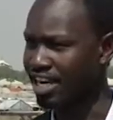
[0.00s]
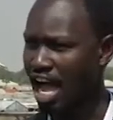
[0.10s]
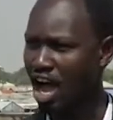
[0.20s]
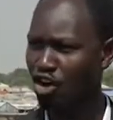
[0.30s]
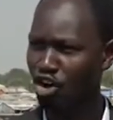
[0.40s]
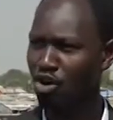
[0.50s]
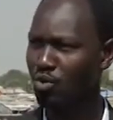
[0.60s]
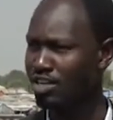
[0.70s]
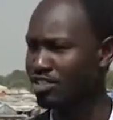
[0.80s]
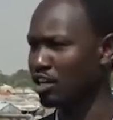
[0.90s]
and how
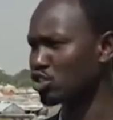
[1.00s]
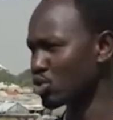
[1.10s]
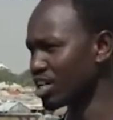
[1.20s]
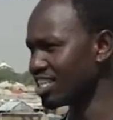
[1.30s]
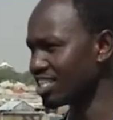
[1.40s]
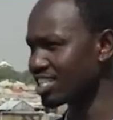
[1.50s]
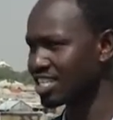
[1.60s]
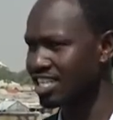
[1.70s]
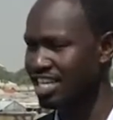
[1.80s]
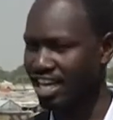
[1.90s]
long will South Sudanese
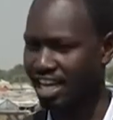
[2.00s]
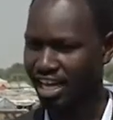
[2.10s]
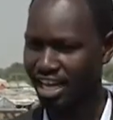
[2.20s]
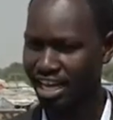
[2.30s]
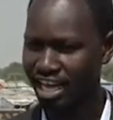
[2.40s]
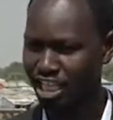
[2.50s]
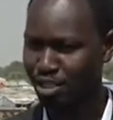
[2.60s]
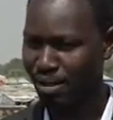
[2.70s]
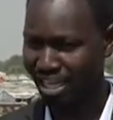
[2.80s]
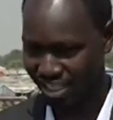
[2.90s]

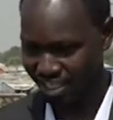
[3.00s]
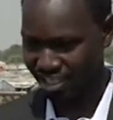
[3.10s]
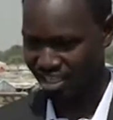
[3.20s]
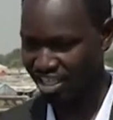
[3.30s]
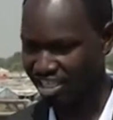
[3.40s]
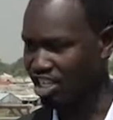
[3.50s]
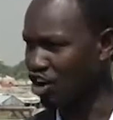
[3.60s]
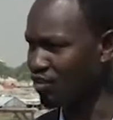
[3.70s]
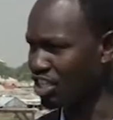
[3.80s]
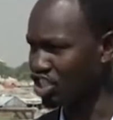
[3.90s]
expect this
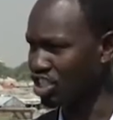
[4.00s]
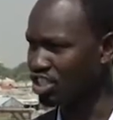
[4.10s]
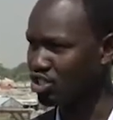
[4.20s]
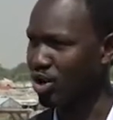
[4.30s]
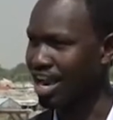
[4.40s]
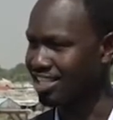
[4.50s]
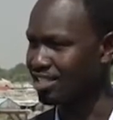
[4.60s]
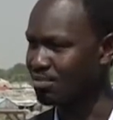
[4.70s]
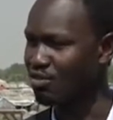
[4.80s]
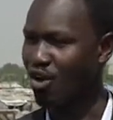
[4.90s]
renovation to
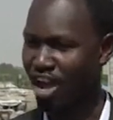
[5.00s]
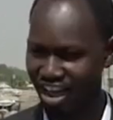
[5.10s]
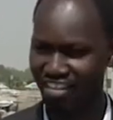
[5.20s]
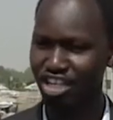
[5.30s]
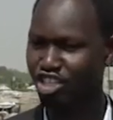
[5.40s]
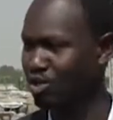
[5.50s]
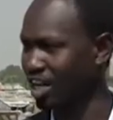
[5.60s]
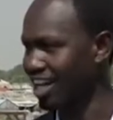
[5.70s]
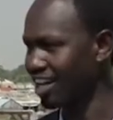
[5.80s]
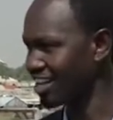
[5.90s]
last before another issue
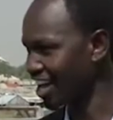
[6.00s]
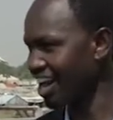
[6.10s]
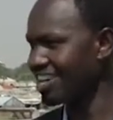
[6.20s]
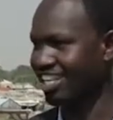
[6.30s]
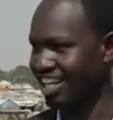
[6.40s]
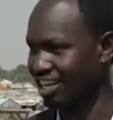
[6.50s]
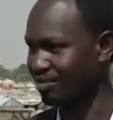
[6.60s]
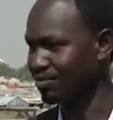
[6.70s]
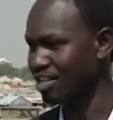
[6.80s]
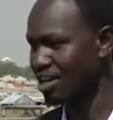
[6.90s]
can arise again.
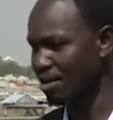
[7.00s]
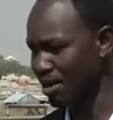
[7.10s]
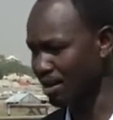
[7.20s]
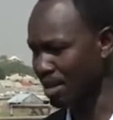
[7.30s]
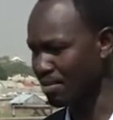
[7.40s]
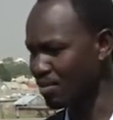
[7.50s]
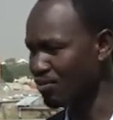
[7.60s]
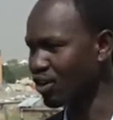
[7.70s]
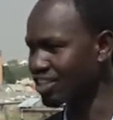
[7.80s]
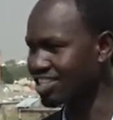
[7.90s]
But maybe
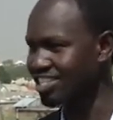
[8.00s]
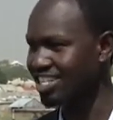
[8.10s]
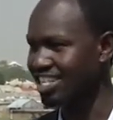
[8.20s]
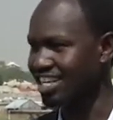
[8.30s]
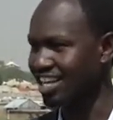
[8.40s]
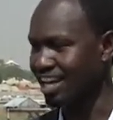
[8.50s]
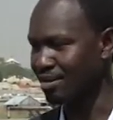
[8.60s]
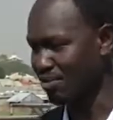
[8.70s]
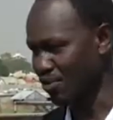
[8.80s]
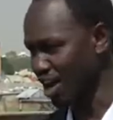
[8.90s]
before this,
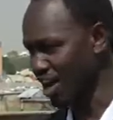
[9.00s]
before